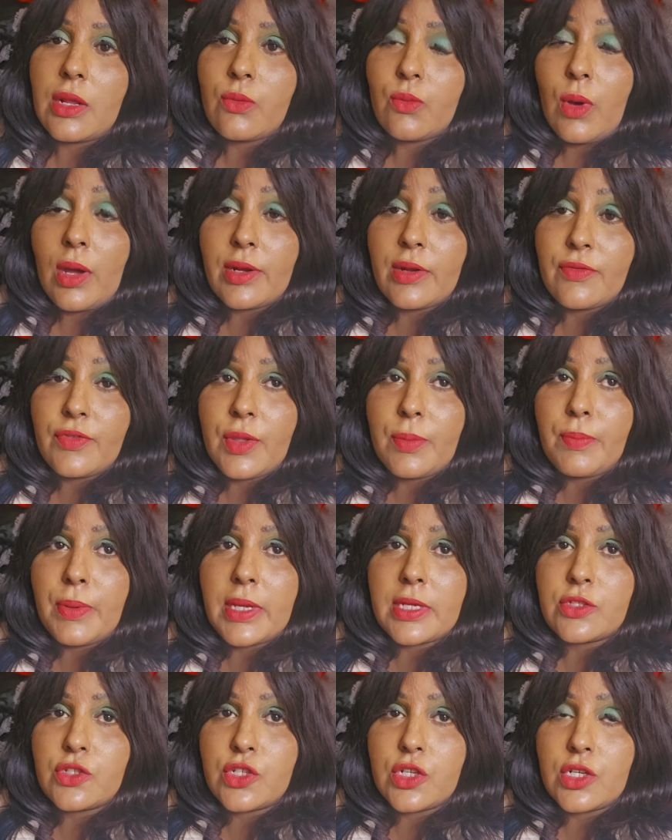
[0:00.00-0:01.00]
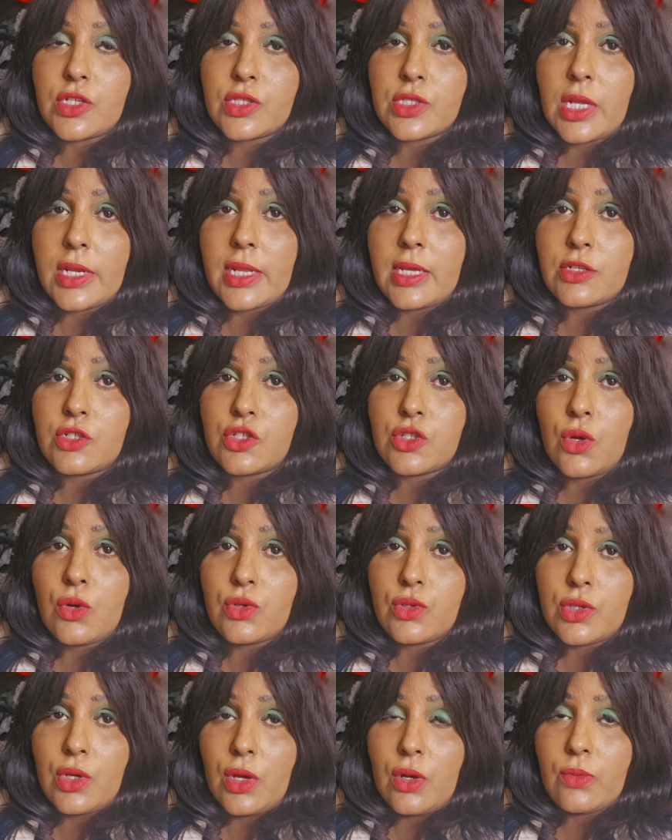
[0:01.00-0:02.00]
And one of the pictures that I
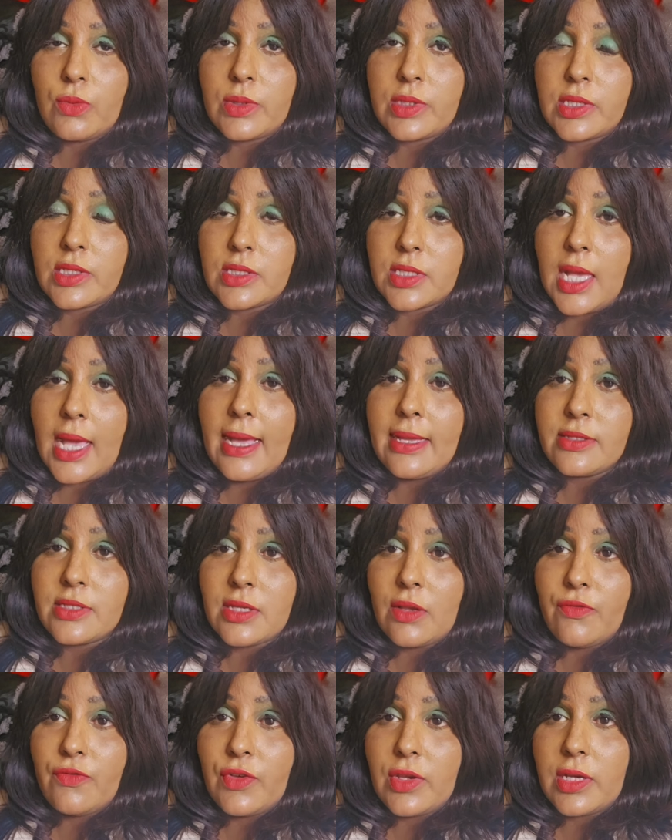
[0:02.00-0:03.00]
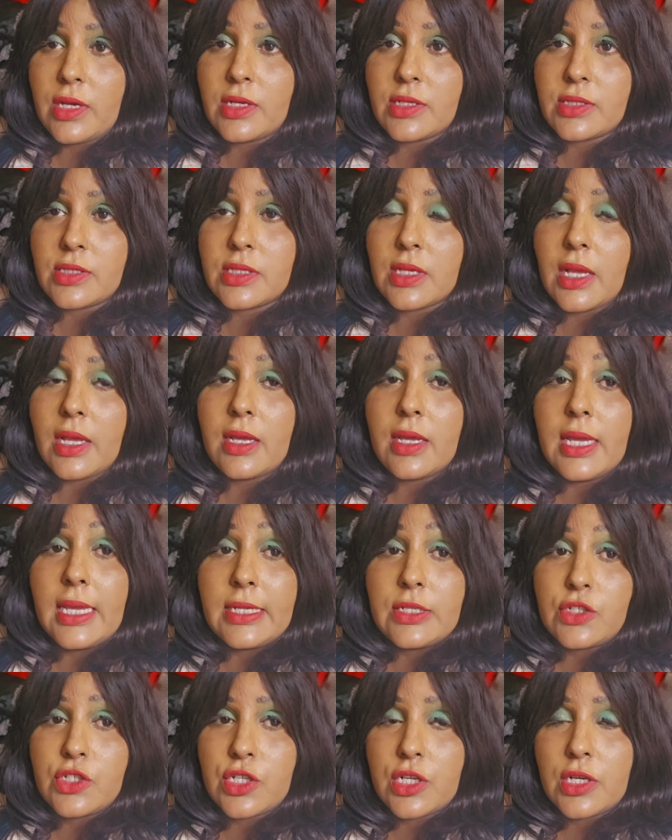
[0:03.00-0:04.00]
showed you all with his hands and fingers
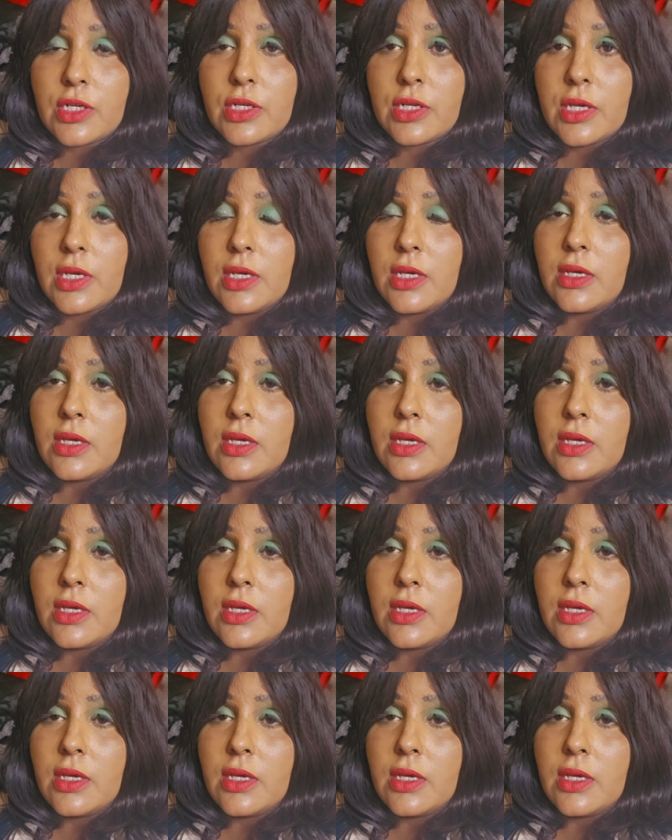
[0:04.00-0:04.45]
injured